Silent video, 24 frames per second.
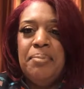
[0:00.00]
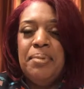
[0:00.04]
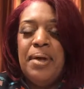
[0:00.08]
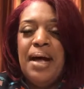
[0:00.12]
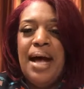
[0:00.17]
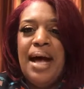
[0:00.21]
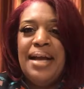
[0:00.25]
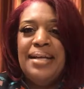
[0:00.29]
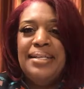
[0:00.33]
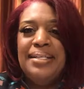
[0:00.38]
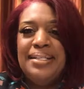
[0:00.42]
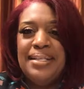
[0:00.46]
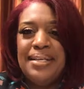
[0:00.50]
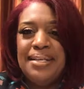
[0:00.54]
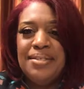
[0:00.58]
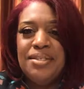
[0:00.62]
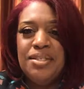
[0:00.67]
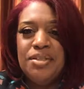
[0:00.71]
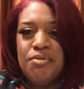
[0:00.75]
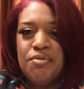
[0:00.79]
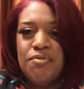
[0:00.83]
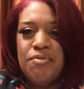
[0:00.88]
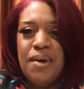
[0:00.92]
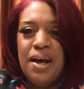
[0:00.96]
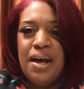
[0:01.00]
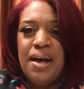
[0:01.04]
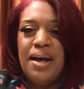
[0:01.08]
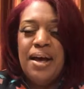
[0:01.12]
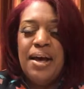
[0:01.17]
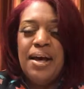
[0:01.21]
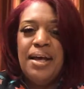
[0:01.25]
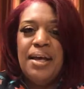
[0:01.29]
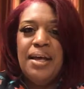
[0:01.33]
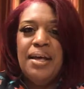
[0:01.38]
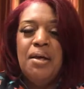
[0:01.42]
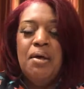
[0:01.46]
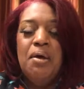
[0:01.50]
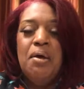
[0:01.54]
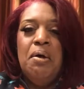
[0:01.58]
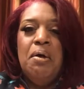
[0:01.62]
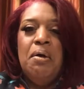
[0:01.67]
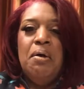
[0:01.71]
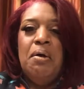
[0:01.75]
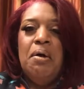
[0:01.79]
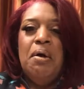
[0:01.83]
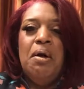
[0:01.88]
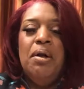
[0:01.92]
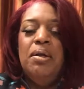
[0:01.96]
identify
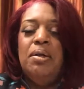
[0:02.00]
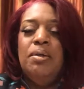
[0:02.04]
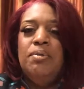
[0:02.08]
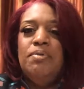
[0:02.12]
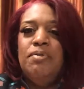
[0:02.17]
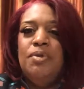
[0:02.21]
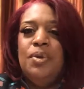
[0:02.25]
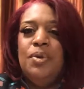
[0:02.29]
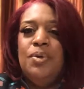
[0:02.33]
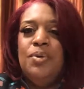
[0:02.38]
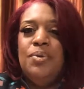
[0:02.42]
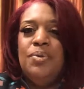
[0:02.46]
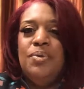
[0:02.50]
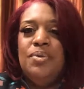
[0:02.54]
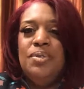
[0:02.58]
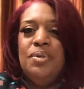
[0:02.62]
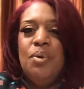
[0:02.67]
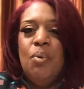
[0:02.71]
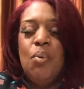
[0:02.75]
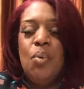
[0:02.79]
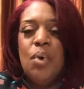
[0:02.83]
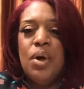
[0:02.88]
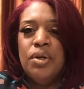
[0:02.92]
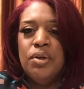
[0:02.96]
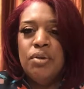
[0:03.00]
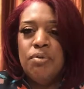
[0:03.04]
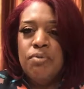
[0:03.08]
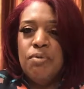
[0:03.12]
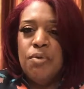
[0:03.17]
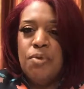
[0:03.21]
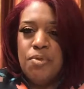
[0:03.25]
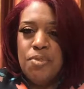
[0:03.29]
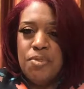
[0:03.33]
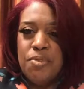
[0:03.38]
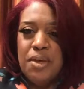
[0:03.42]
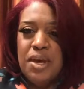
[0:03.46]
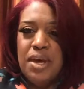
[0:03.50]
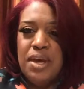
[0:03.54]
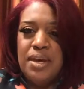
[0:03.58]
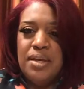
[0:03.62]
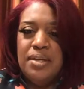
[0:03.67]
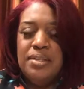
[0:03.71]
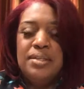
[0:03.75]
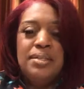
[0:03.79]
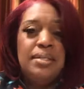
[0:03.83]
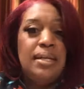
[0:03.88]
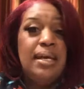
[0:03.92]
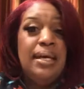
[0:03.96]
all of those wonderful
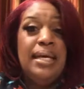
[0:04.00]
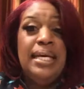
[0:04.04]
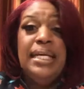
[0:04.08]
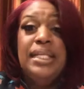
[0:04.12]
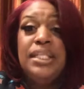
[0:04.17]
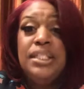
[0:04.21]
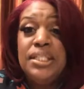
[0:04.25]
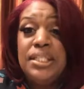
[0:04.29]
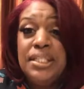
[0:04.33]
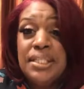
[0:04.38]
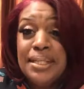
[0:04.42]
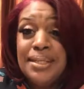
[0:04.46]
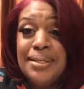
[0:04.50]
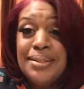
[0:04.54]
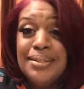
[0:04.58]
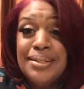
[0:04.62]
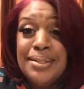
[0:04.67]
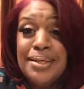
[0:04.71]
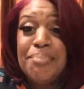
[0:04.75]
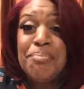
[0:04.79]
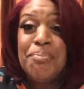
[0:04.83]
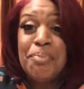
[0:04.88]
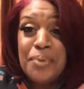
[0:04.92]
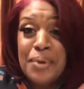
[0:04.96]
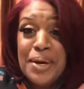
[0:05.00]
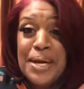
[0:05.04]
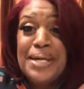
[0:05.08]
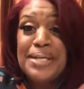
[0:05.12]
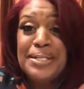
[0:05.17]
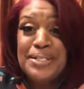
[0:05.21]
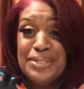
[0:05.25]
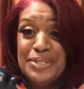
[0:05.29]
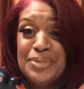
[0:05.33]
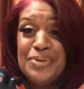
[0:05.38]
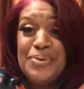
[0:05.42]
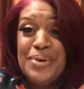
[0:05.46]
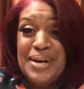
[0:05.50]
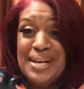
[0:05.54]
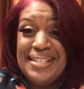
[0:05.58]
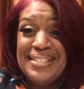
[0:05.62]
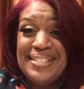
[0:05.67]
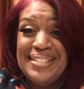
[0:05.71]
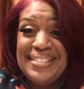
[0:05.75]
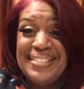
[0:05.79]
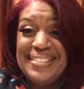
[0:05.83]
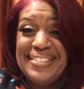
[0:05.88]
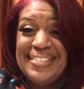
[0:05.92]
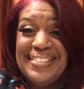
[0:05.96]
things that each season brings to
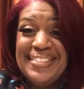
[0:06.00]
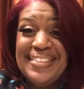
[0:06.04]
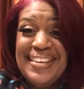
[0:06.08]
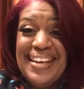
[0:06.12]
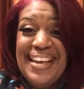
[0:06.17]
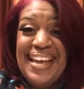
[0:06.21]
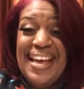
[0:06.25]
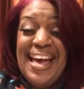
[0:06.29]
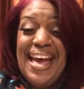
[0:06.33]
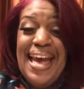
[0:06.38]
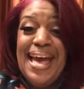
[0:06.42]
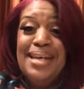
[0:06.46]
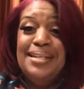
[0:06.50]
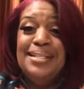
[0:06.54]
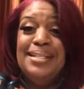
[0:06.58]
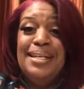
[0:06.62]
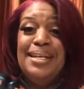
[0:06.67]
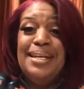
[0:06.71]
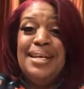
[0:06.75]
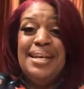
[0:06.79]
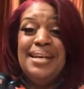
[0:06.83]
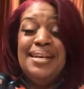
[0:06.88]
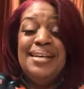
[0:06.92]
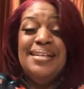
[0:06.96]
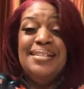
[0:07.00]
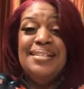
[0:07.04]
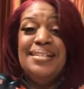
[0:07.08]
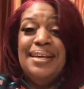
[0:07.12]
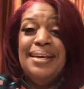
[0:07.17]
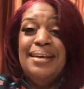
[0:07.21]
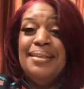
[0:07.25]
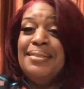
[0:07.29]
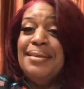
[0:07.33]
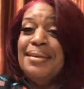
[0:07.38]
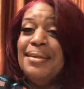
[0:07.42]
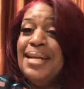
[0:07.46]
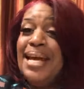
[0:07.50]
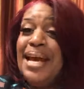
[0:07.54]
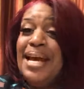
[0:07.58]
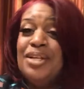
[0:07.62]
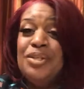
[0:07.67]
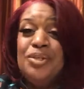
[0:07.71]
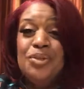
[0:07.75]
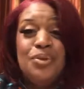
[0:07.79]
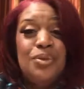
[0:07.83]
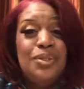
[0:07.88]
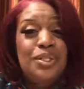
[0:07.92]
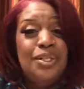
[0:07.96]
us. As it is in the
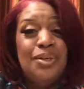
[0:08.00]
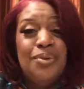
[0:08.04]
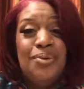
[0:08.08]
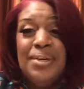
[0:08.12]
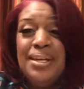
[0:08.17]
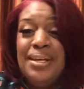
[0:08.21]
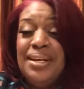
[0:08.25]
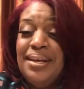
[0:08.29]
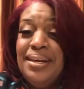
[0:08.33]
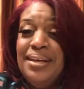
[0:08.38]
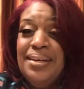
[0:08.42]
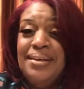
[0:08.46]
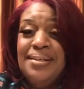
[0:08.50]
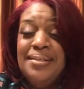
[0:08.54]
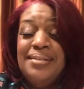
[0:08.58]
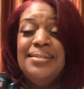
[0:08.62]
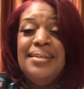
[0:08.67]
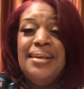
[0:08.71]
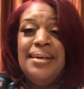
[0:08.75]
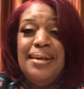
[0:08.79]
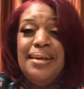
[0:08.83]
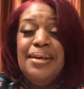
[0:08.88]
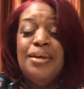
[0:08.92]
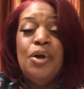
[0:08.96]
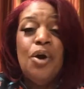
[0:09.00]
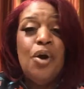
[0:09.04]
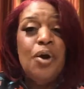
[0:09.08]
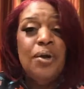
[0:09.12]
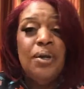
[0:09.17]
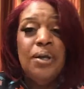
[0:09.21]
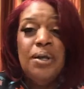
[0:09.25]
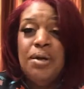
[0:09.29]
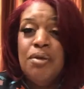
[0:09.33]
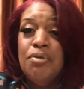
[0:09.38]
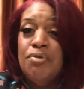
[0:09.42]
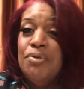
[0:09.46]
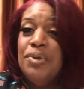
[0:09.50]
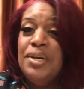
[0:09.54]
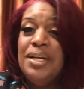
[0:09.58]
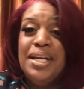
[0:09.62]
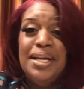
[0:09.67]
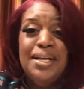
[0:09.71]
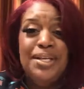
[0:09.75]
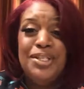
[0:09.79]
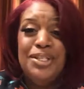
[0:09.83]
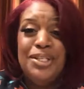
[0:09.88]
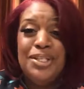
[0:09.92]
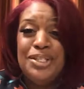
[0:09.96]
natural, so it is in our love
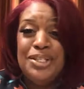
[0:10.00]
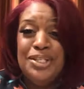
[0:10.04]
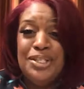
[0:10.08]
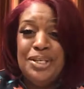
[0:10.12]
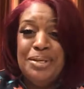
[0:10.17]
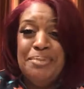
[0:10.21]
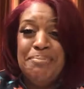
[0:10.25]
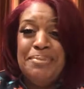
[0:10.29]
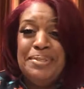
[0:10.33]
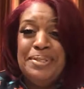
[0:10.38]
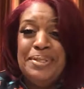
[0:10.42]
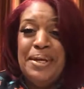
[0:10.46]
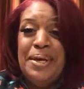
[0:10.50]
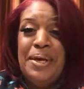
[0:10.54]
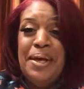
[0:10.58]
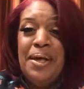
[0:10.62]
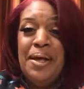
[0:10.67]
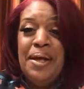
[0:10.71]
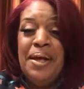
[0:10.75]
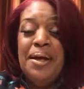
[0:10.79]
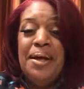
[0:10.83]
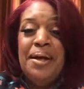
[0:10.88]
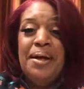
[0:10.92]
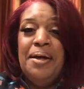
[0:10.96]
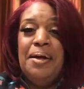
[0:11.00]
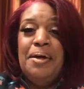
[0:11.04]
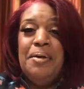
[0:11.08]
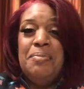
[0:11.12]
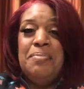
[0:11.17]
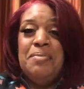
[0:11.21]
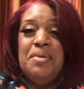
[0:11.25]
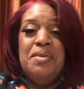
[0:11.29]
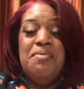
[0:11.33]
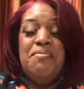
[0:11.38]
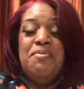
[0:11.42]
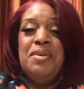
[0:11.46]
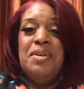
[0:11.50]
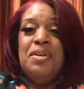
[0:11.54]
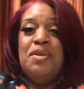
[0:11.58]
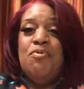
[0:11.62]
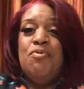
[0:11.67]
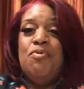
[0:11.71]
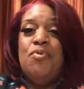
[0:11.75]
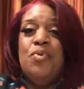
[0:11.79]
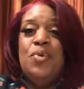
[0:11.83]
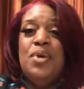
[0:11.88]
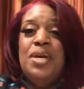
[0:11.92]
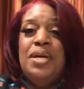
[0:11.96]
relationships. Even
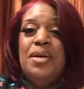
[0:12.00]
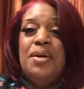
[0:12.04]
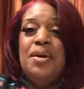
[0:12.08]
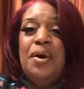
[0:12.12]
if we